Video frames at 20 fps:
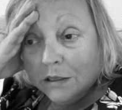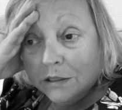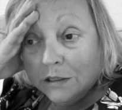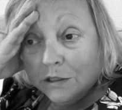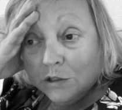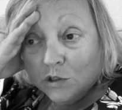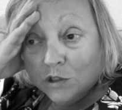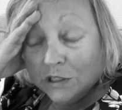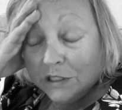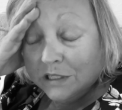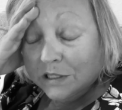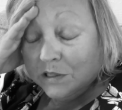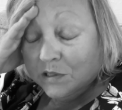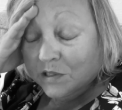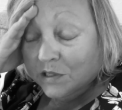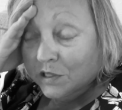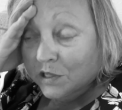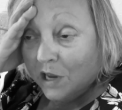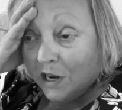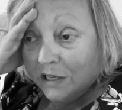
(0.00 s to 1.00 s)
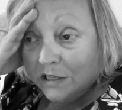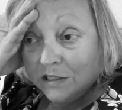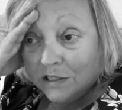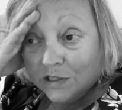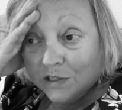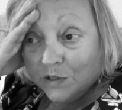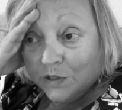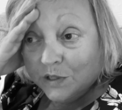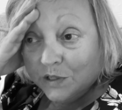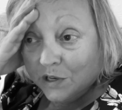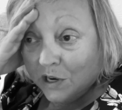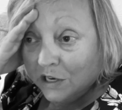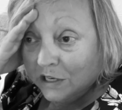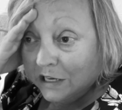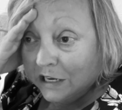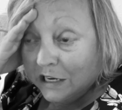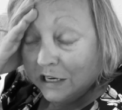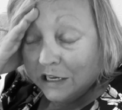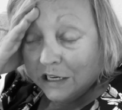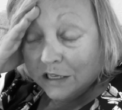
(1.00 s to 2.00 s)
you just decided to
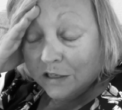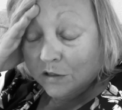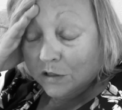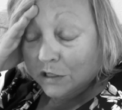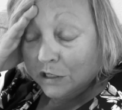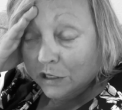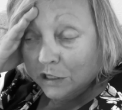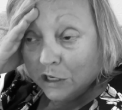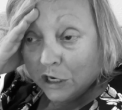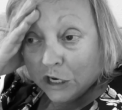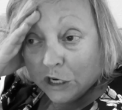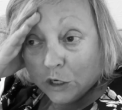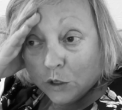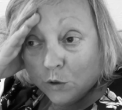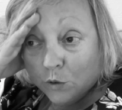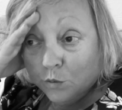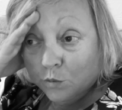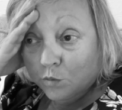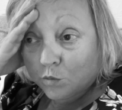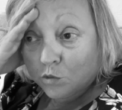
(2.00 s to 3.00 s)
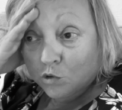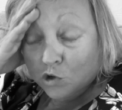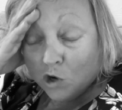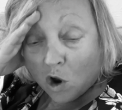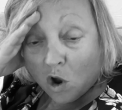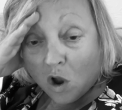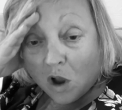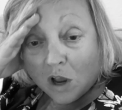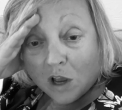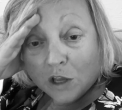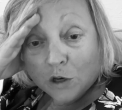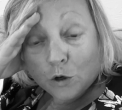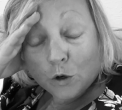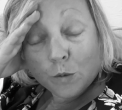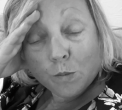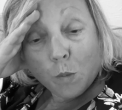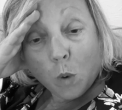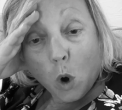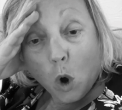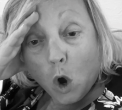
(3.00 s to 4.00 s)
study, you know, John
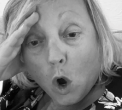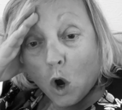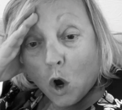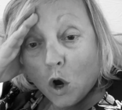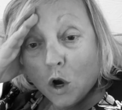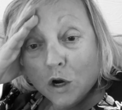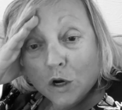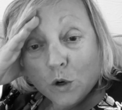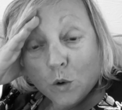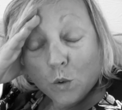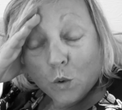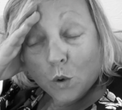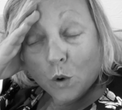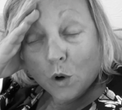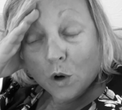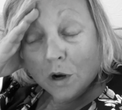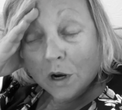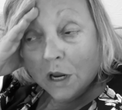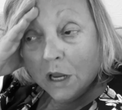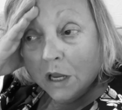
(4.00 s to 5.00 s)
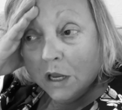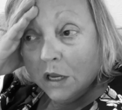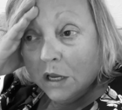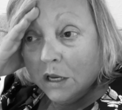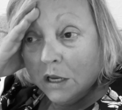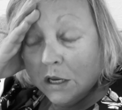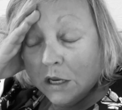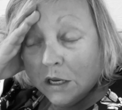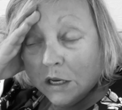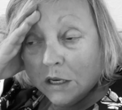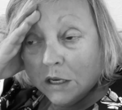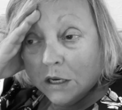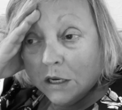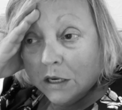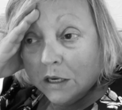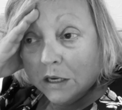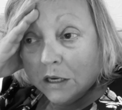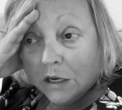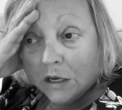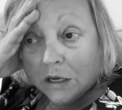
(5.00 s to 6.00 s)
or Mark or
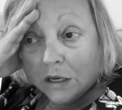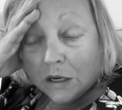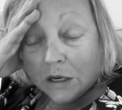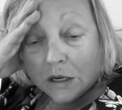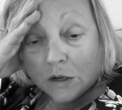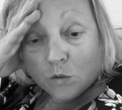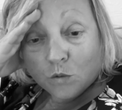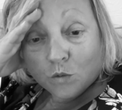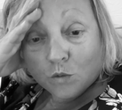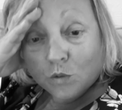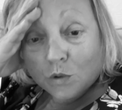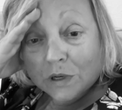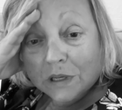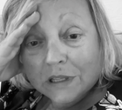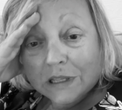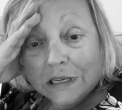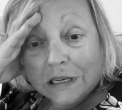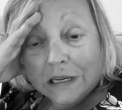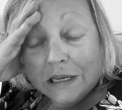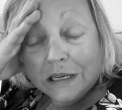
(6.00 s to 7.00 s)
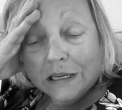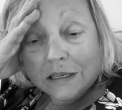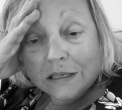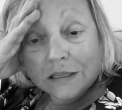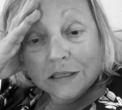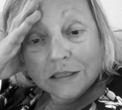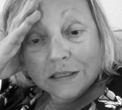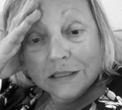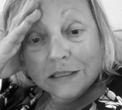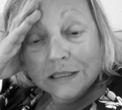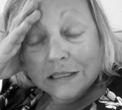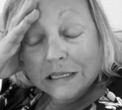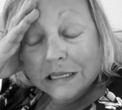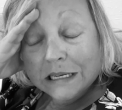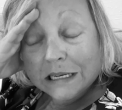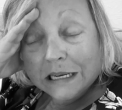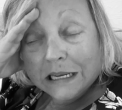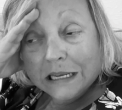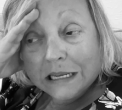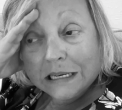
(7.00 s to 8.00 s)
really
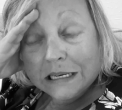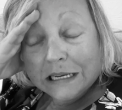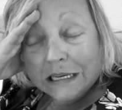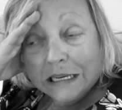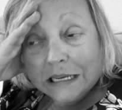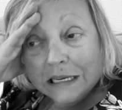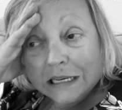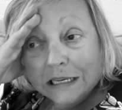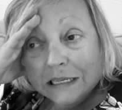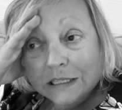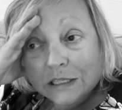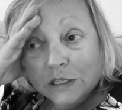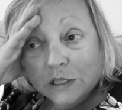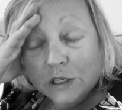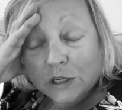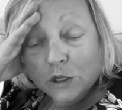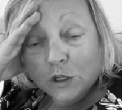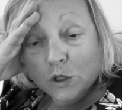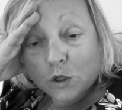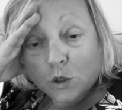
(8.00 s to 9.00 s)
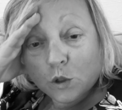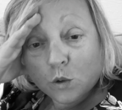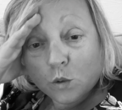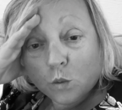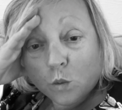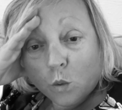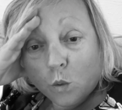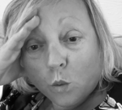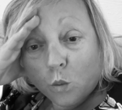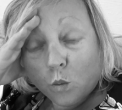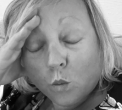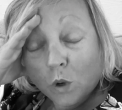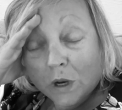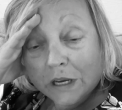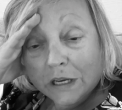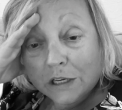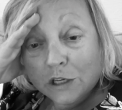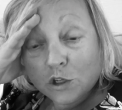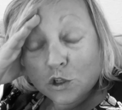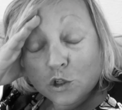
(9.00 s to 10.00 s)
dig in again to
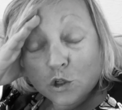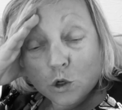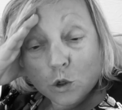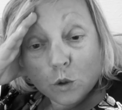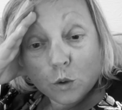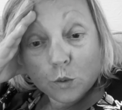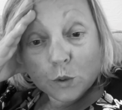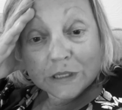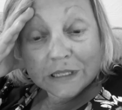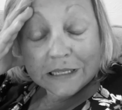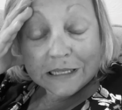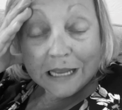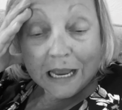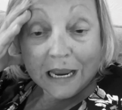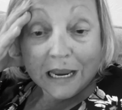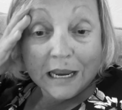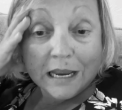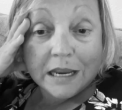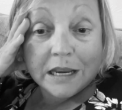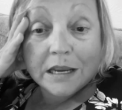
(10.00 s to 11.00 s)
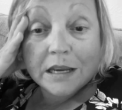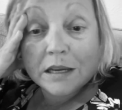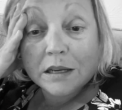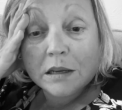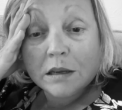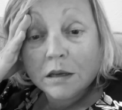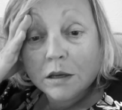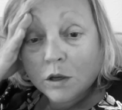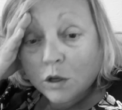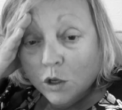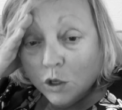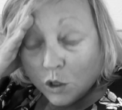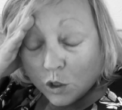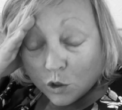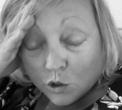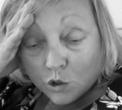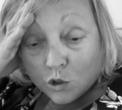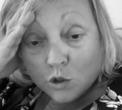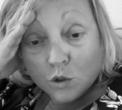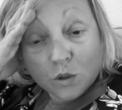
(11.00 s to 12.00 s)
what Yeshua was saying
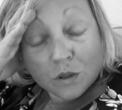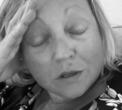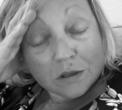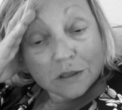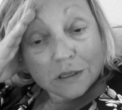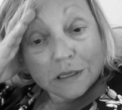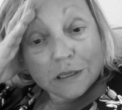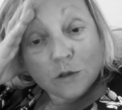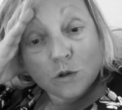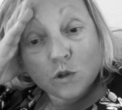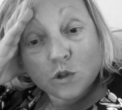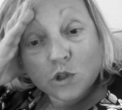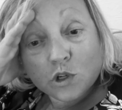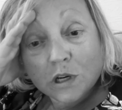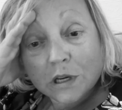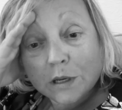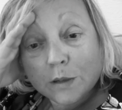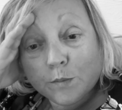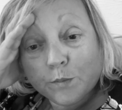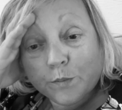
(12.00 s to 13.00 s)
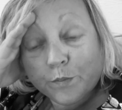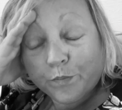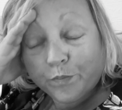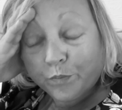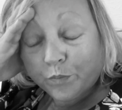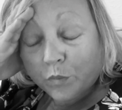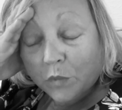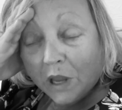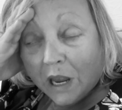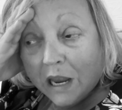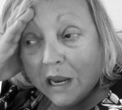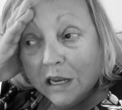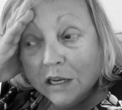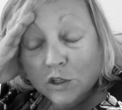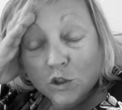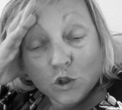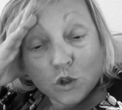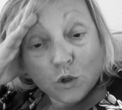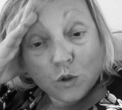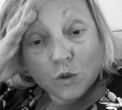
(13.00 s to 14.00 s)
to the leadership
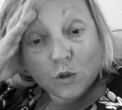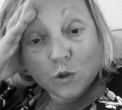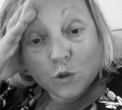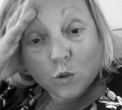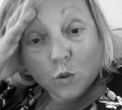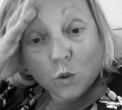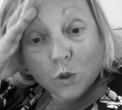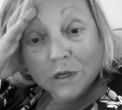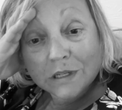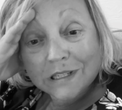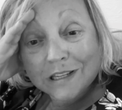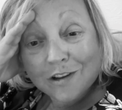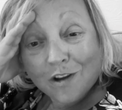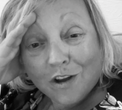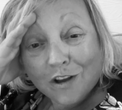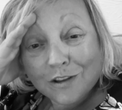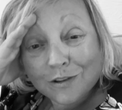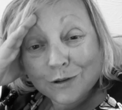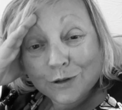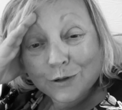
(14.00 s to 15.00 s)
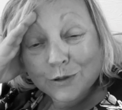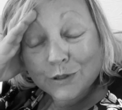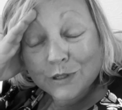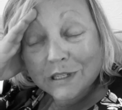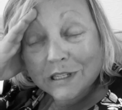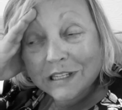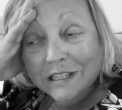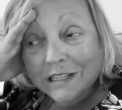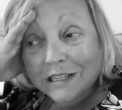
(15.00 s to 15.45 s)
and to the Torah scholars.